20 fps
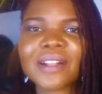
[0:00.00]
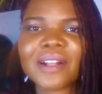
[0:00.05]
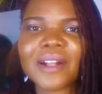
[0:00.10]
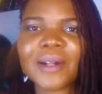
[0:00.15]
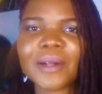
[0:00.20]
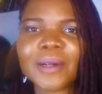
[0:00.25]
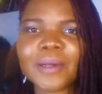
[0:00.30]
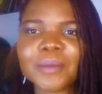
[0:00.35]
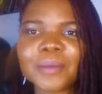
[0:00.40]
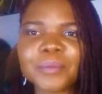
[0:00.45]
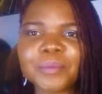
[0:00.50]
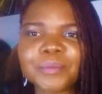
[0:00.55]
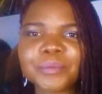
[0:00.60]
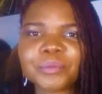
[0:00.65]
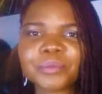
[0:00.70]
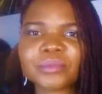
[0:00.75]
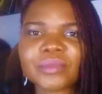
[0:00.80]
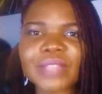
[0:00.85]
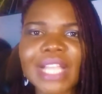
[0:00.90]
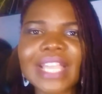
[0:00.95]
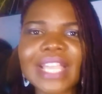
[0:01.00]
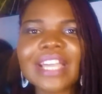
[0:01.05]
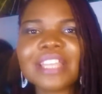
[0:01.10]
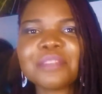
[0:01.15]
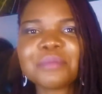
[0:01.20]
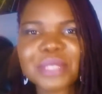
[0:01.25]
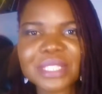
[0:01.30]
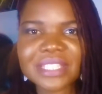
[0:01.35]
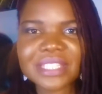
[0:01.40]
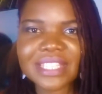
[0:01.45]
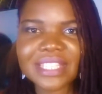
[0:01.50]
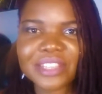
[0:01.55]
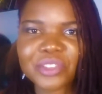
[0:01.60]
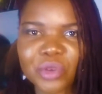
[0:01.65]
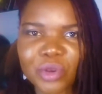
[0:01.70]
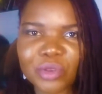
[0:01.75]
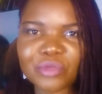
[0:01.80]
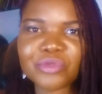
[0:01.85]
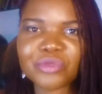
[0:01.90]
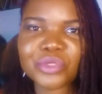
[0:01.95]
I had been sent
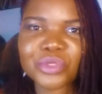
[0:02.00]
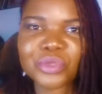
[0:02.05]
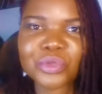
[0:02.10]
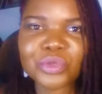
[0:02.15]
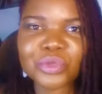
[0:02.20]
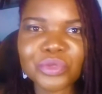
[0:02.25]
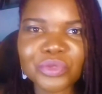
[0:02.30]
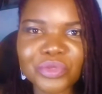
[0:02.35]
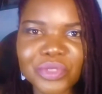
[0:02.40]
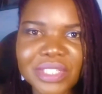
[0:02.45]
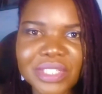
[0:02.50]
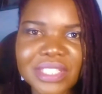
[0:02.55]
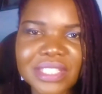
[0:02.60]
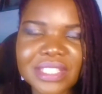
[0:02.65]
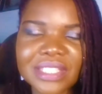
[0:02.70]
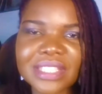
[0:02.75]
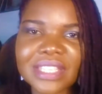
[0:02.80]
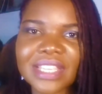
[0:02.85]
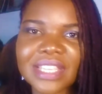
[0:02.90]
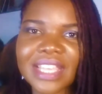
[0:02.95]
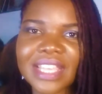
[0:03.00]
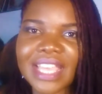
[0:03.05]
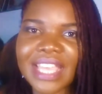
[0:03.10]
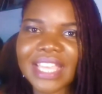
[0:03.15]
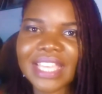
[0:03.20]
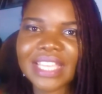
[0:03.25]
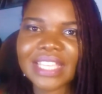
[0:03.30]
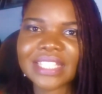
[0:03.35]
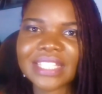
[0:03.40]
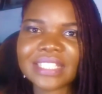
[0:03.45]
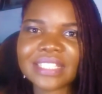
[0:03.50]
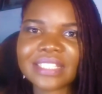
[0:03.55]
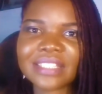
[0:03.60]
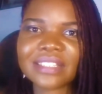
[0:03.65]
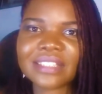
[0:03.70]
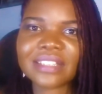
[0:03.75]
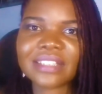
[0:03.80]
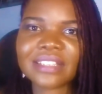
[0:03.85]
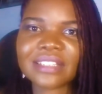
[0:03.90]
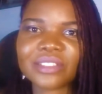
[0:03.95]
home for school fees, and
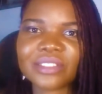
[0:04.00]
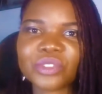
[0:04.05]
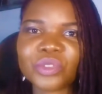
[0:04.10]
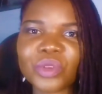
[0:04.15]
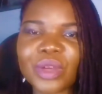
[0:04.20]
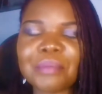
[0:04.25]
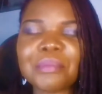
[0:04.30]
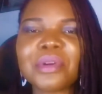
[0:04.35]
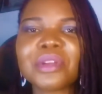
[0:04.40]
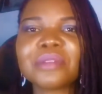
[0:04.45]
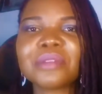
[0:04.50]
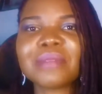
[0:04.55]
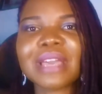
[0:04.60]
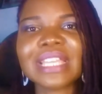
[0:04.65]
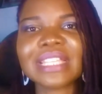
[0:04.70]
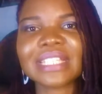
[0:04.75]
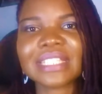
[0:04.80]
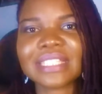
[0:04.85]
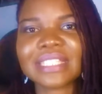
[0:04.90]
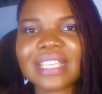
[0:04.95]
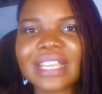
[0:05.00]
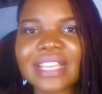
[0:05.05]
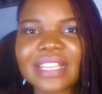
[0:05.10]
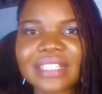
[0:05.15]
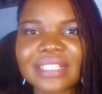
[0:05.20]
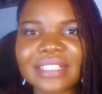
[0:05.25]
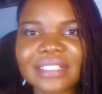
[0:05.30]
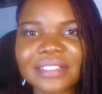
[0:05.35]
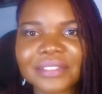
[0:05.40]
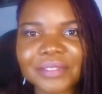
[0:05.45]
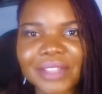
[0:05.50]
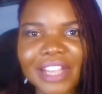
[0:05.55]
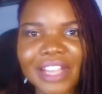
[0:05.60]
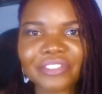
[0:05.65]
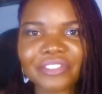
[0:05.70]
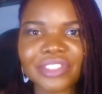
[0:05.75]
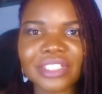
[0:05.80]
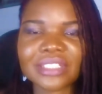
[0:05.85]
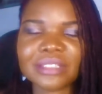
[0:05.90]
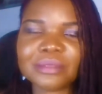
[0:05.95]
so upon my return,
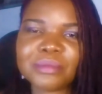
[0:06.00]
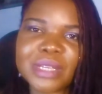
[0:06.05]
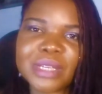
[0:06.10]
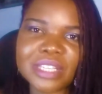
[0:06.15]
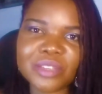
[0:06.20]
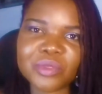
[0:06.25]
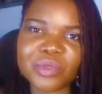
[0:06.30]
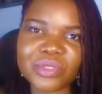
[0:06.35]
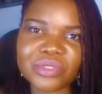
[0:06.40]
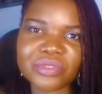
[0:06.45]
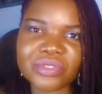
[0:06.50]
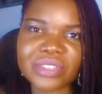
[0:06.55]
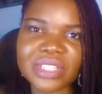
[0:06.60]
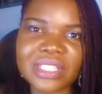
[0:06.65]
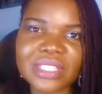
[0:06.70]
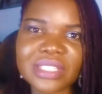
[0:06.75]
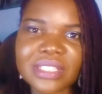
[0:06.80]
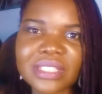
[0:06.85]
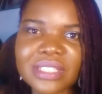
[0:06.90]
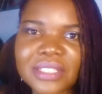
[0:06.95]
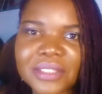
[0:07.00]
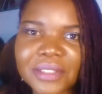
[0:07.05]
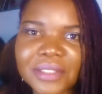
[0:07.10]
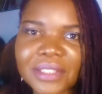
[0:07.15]
after the money was raised,